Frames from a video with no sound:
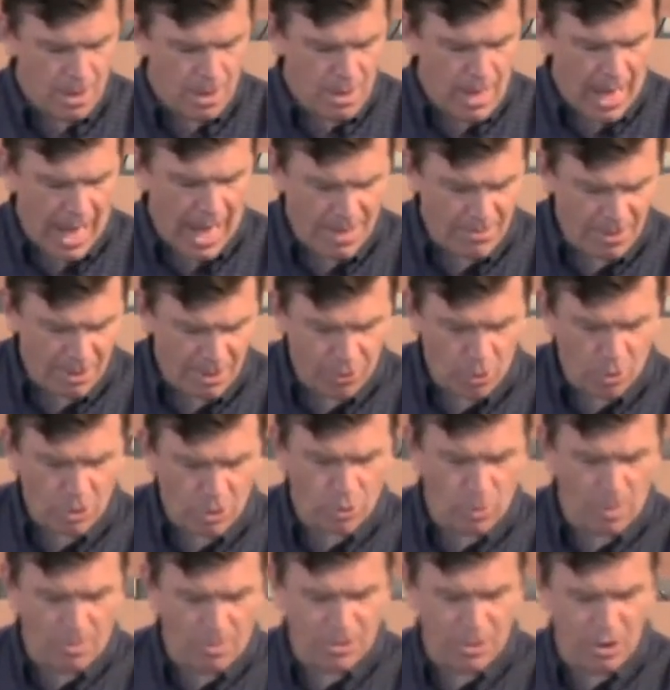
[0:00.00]
Haman thought
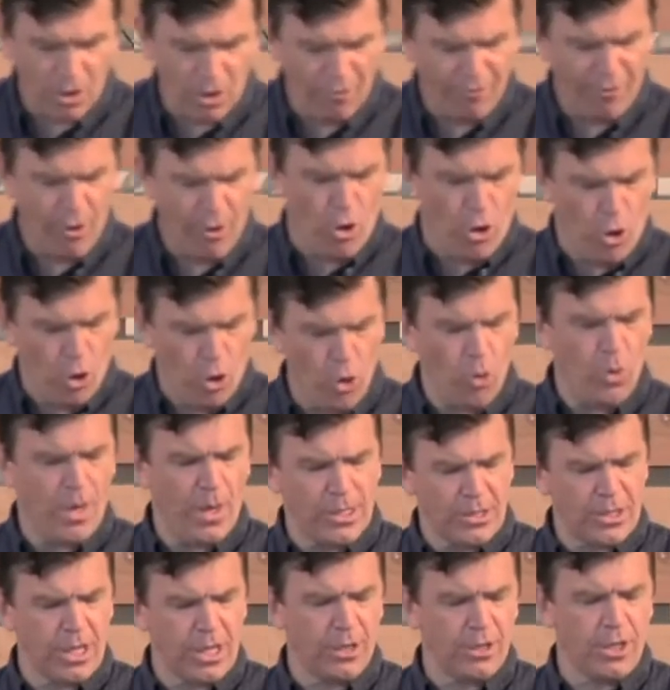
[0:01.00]
to himself, who
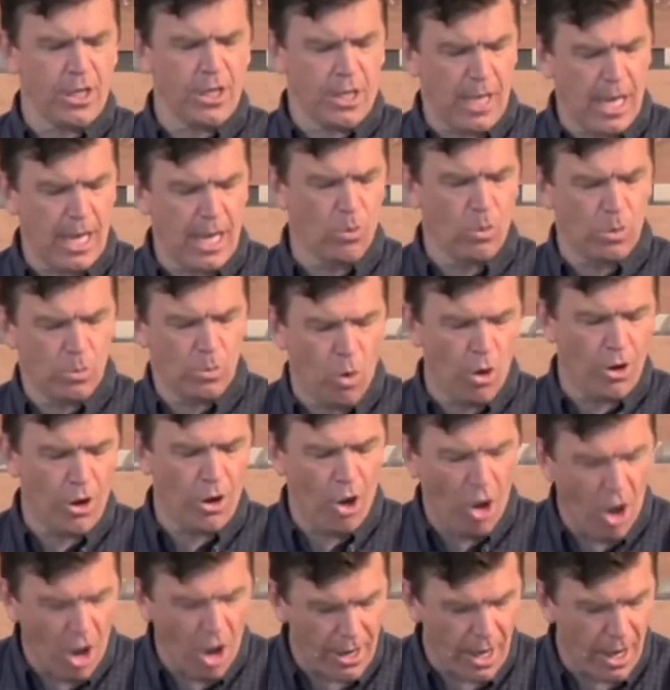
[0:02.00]
is it the king would want to
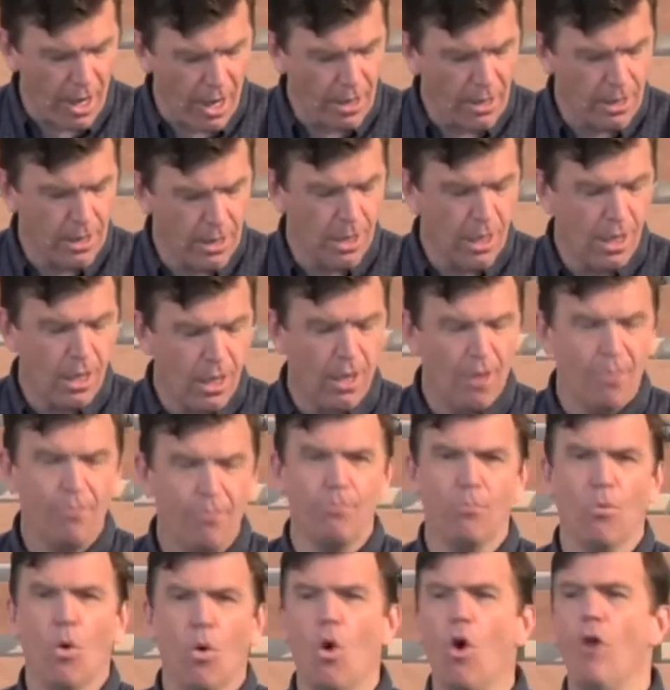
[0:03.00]
honor
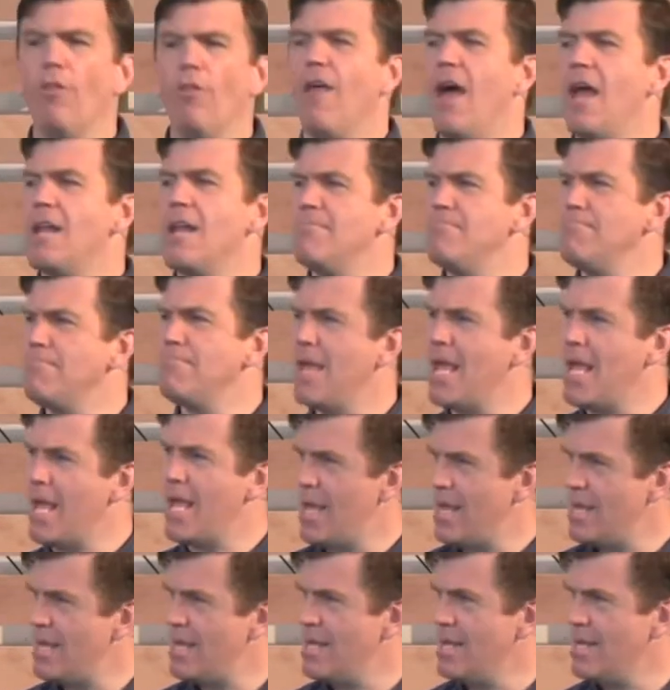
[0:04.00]
more than
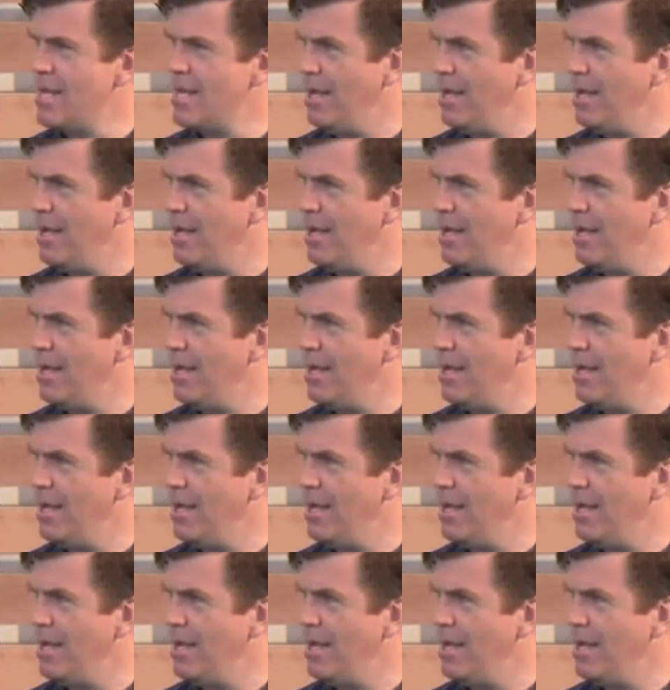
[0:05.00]
me?